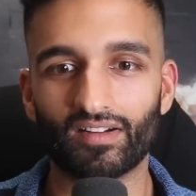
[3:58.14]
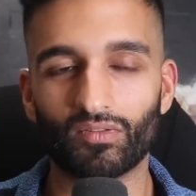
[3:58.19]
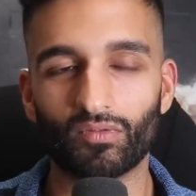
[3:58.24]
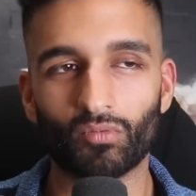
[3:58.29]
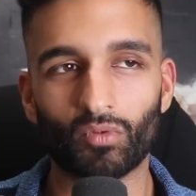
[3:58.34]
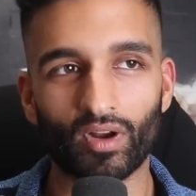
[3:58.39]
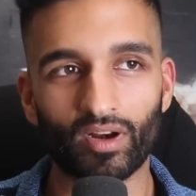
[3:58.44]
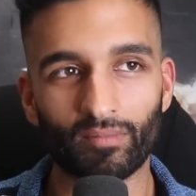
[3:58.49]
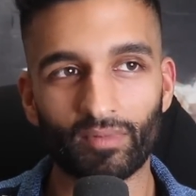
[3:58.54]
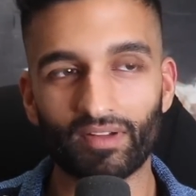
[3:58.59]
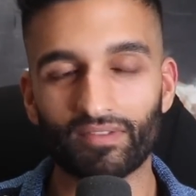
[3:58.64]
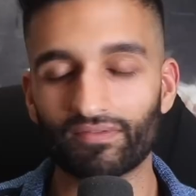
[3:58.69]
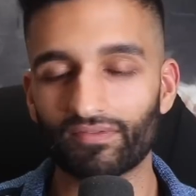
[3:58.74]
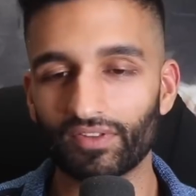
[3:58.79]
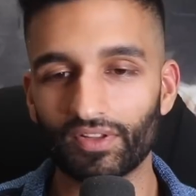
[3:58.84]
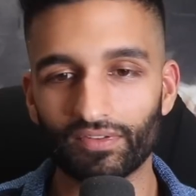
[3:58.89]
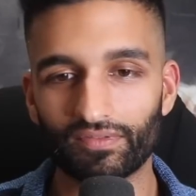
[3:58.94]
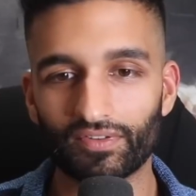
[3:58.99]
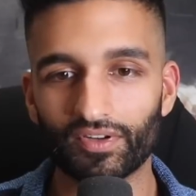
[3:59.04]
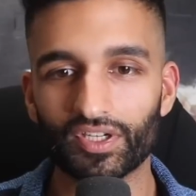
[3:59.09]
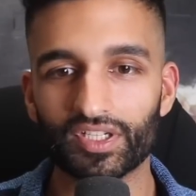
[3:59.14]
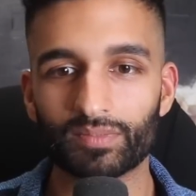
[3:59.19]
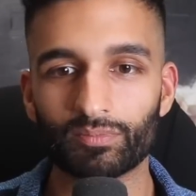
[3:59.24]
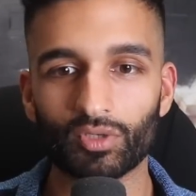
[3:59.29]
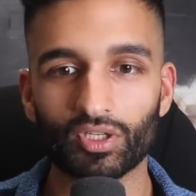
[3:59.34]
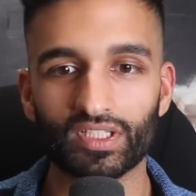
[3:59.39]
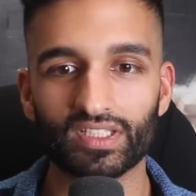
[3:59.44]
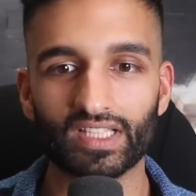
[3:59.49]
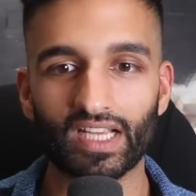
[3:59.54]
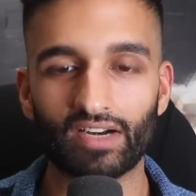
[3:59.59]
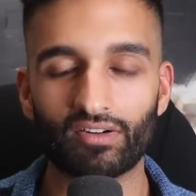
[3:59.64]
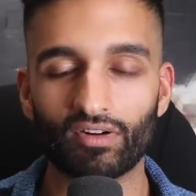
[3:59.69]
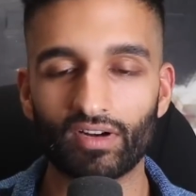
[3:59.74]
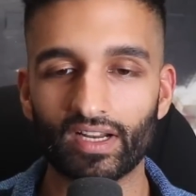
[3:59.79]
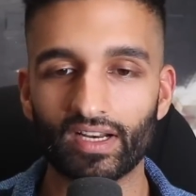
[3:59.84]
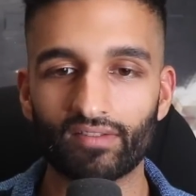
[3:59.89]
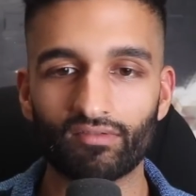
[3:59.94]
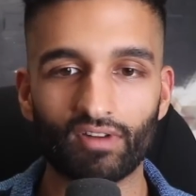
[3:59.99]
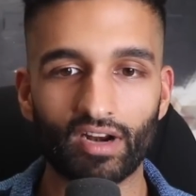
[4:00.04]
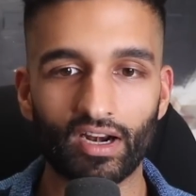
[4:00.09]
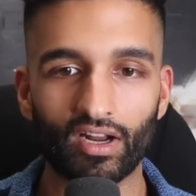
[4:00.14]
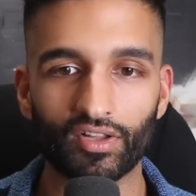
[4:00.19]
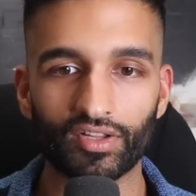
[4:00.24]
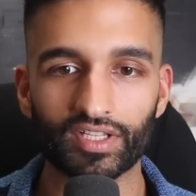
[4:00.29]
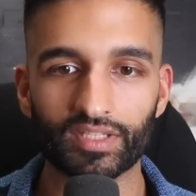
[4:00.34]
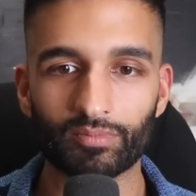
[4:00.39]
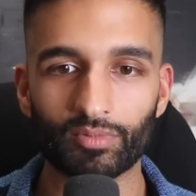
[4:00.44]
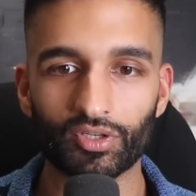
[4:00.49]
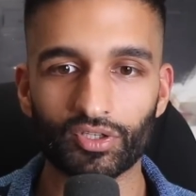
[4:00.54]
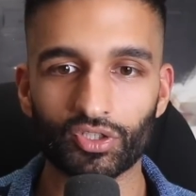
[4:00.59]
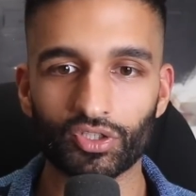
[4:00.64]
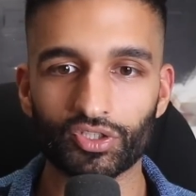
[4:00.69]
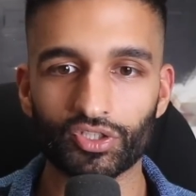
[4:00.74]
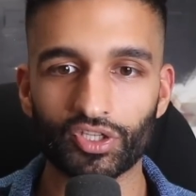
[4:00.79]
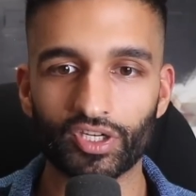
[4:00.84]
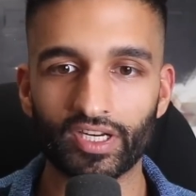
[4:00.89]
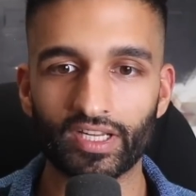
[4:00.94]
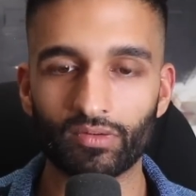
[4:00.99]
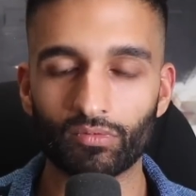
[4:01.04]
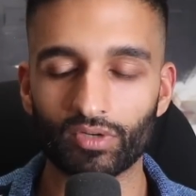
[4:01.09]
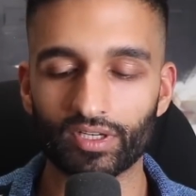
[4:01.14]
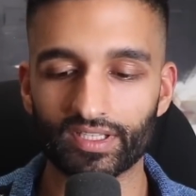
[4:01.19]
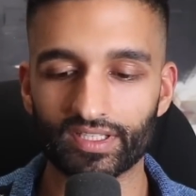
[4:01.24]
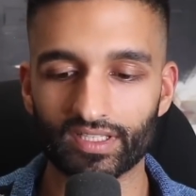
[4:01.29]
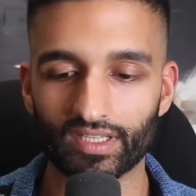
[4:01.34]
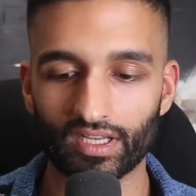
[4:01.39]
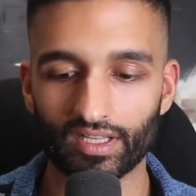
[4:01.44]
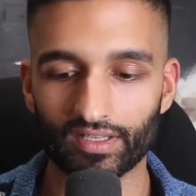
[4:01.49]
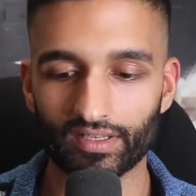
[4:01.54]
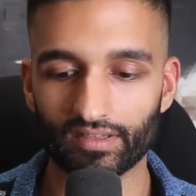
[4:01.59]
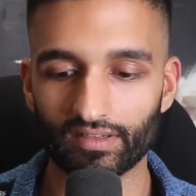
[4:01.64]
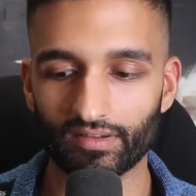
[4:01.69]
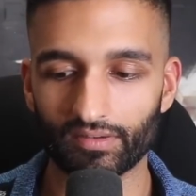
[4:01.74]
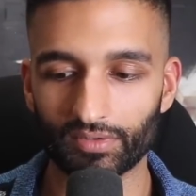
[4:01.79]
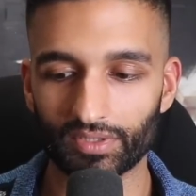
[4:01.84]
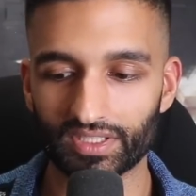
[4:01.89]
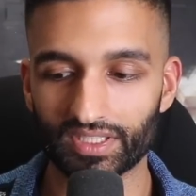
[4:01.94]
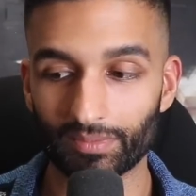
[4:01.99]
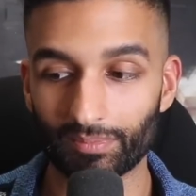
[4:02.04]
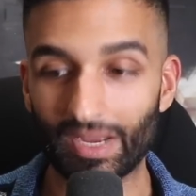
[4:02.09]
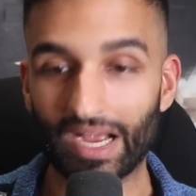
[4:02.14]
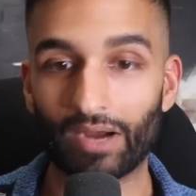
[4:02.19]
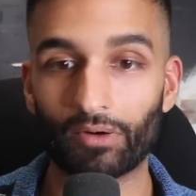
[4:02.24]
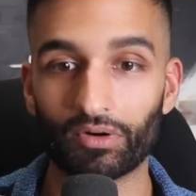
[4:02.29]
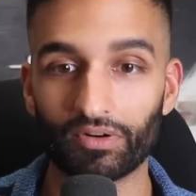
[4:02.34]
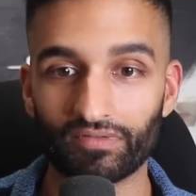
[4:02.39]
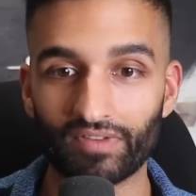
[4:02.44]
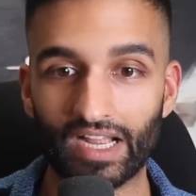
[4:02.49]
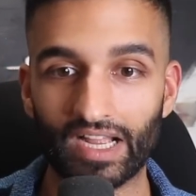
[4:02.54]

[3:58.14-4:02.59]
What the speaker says: One of the first books I read on the spiritual journey was The Power of